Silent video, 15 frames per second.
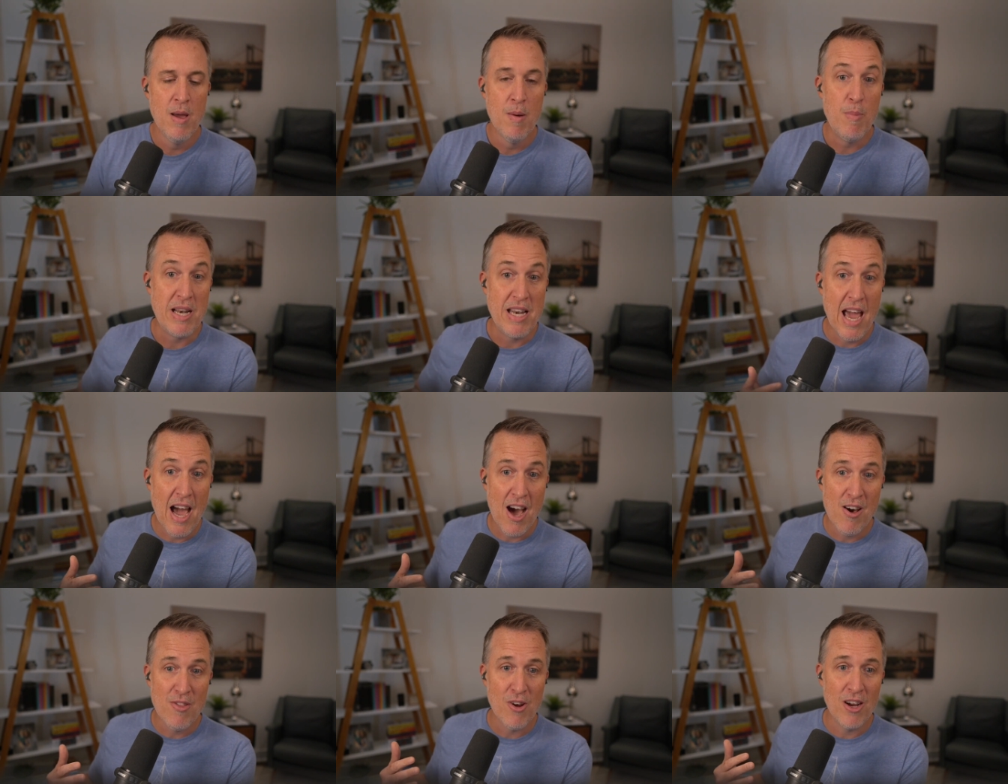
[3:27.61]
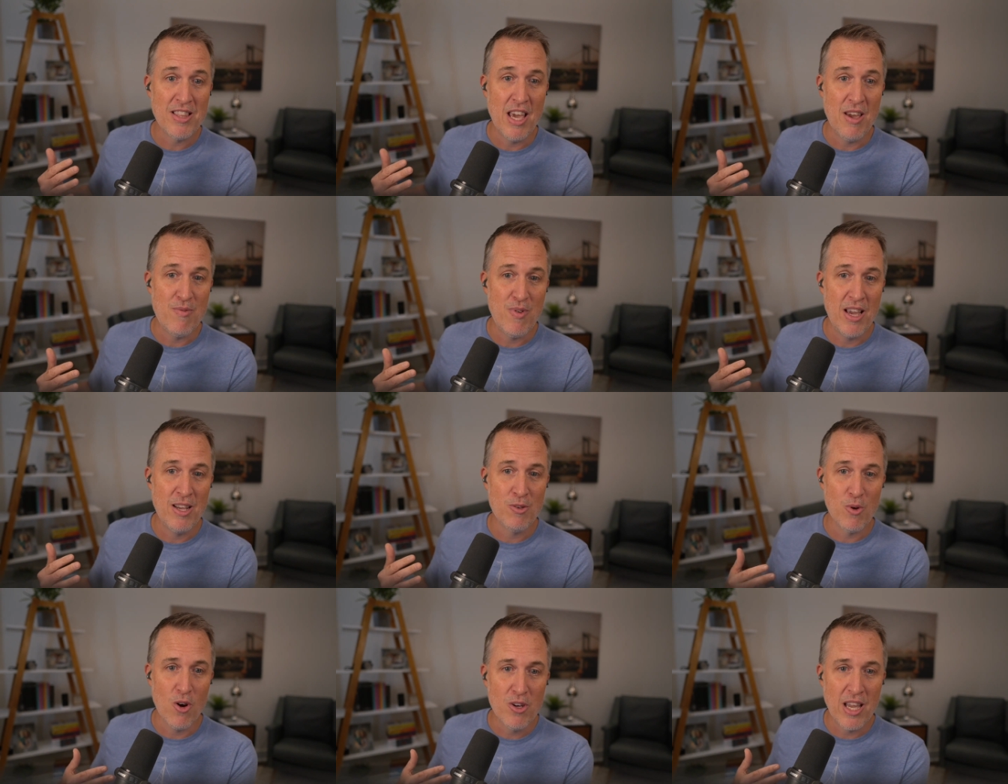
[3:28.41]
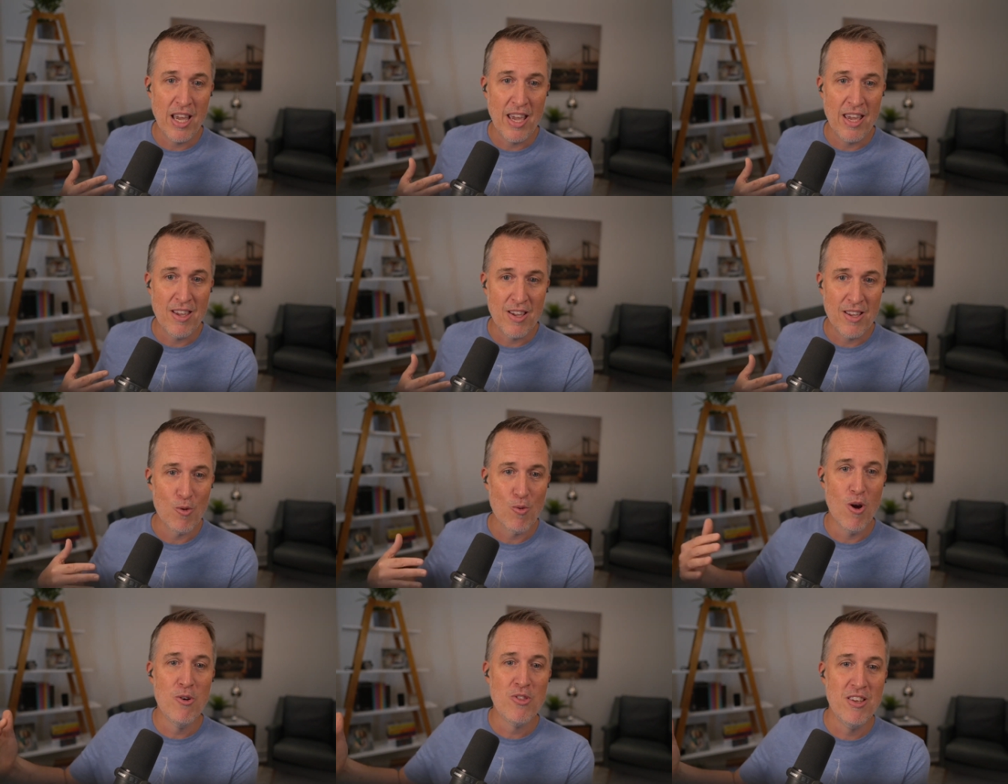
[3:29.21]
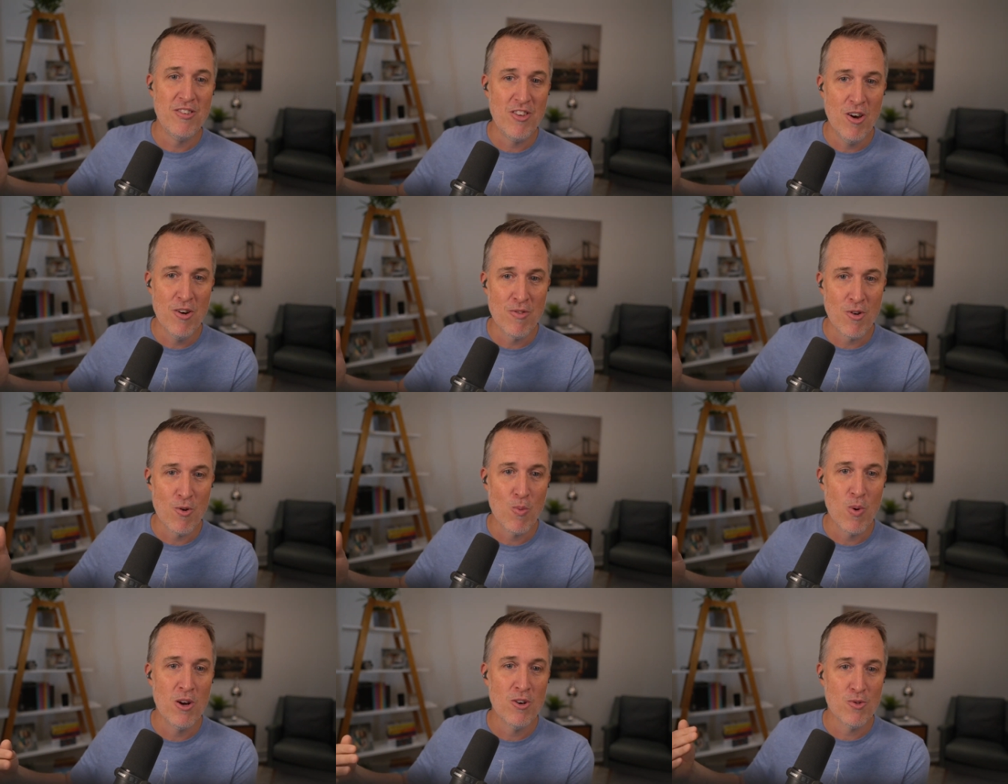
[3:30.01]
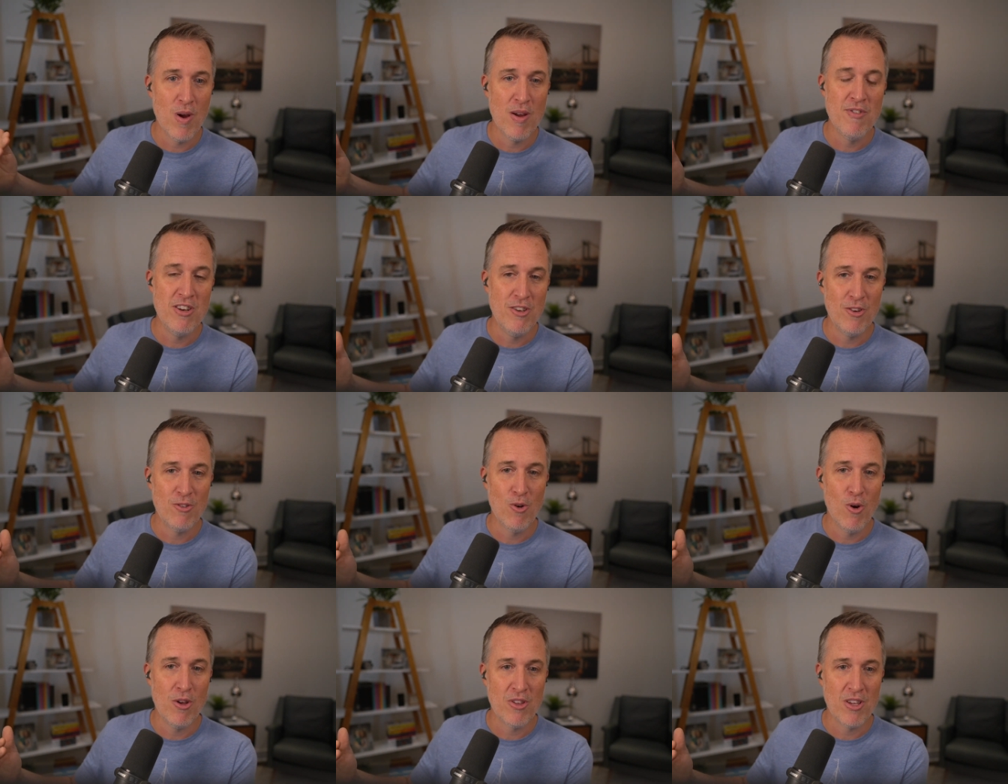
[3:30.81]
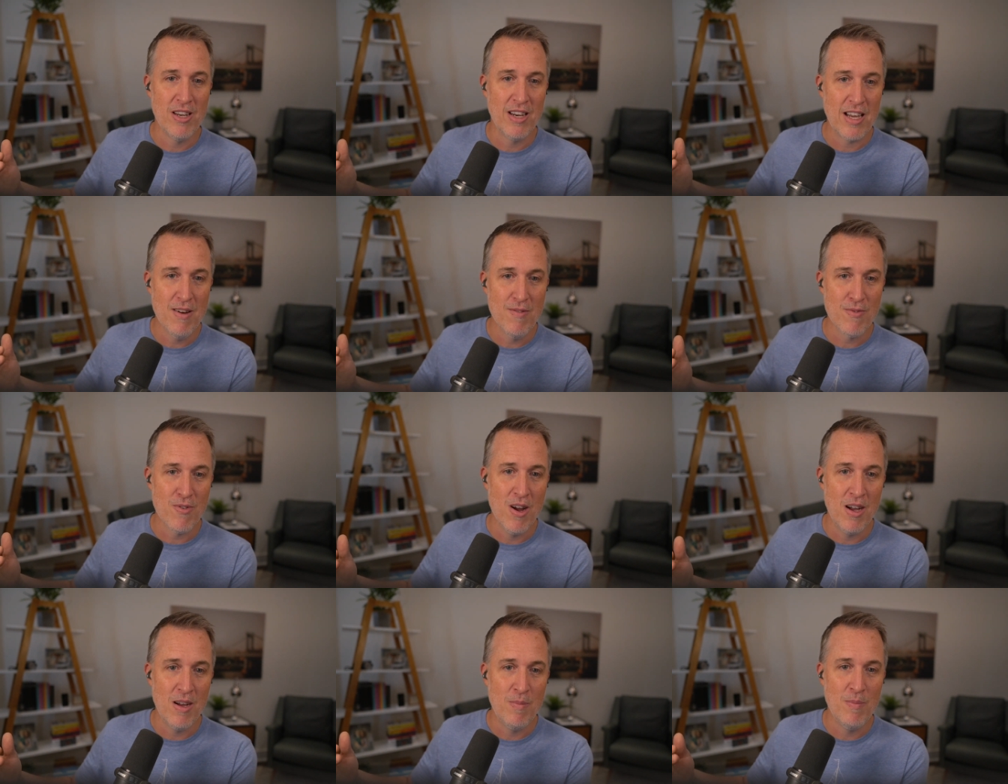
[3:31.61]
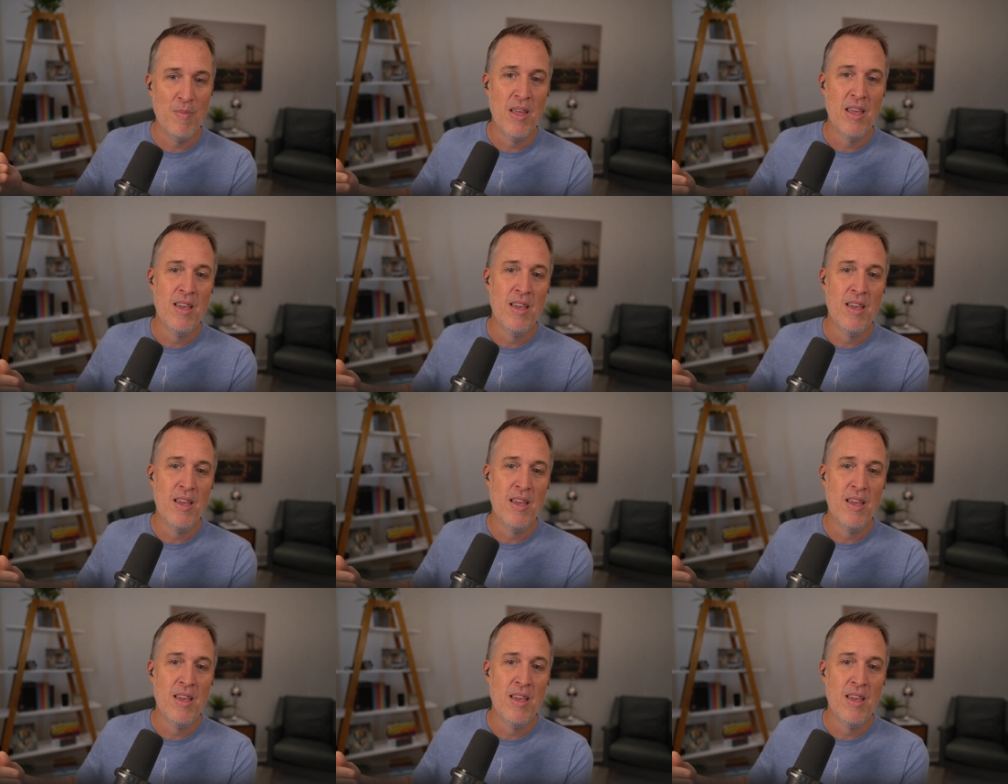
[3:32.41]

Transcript: But now they're at that phase where, okay, growth is over. Where's revenue growth going to come from?